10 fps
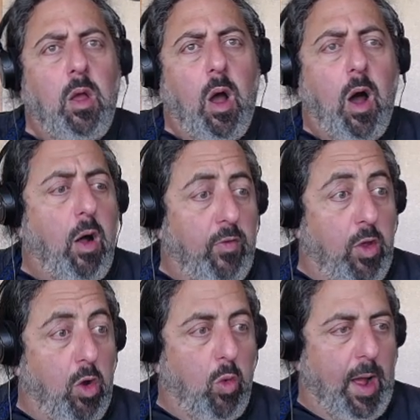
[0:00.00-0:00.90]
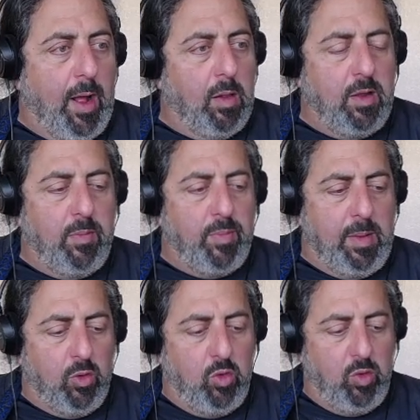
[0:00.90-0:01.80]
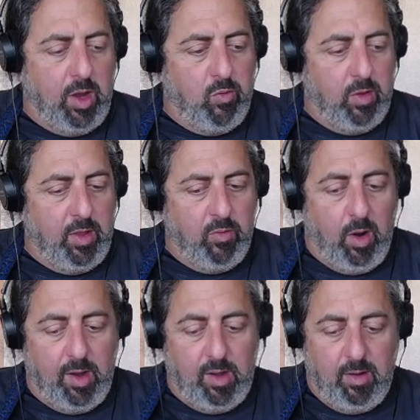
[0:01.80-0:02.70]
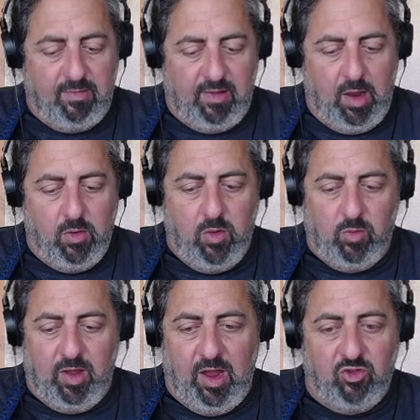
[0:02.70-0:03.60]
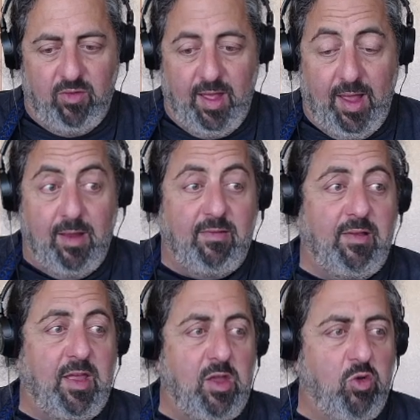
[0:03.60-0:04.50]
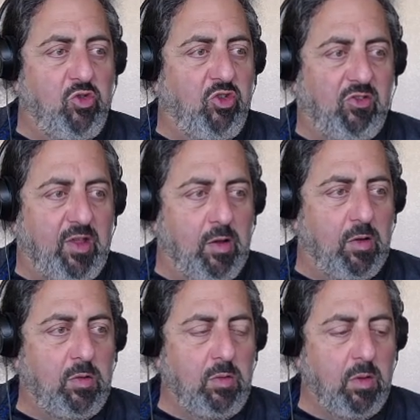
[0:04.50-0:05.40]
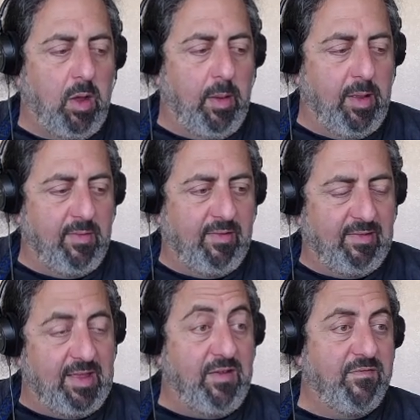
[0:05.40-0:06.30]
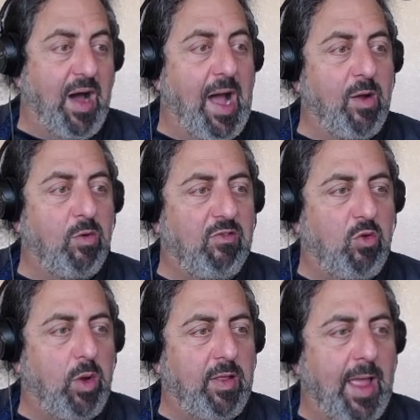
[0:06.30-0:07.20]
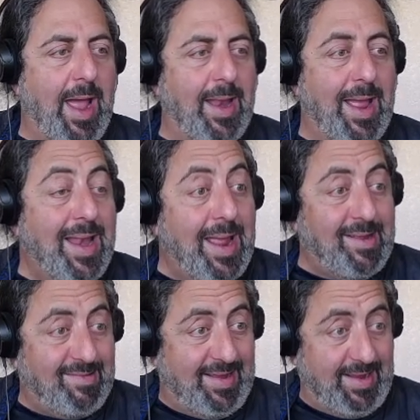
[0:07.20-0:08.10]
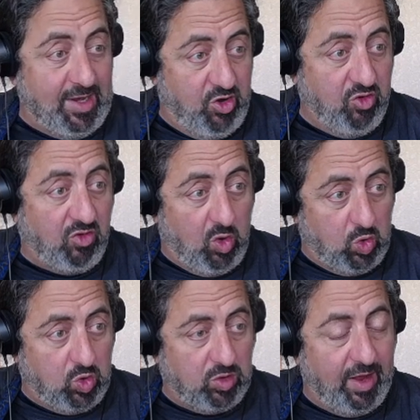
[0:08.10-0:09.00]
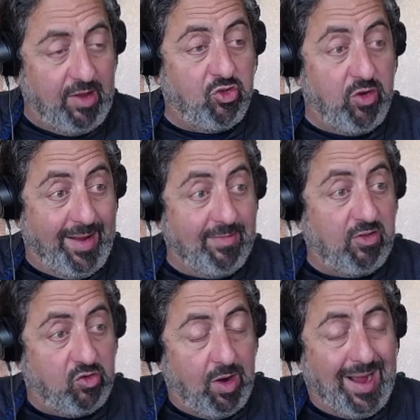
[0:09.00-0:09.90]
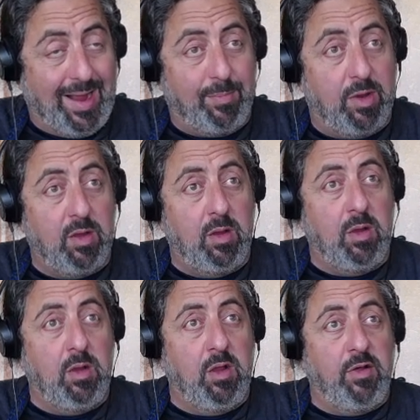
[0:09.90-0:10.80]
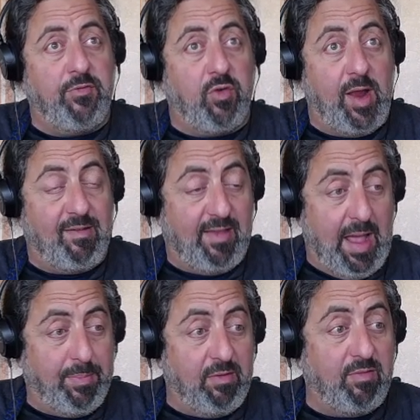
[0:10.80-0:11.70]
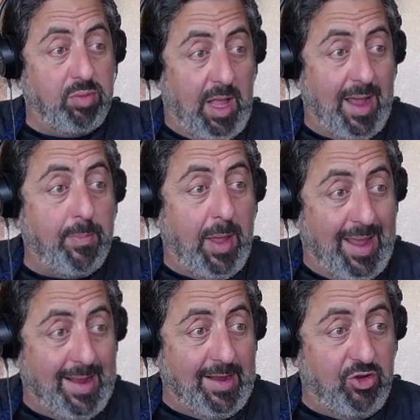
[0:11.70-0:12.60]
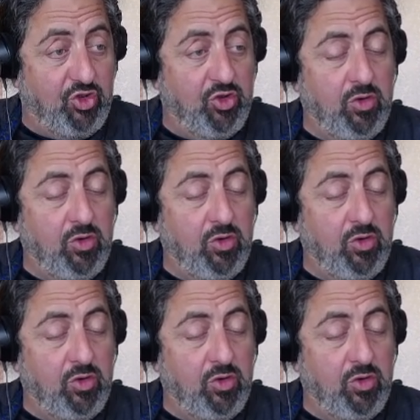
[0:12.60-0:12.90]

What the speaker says: all know well, and people who can really write in standard notation. That is a huge skill. Steve Vai was doing that at 18 years old and transcribed Frank Zappa's Black Page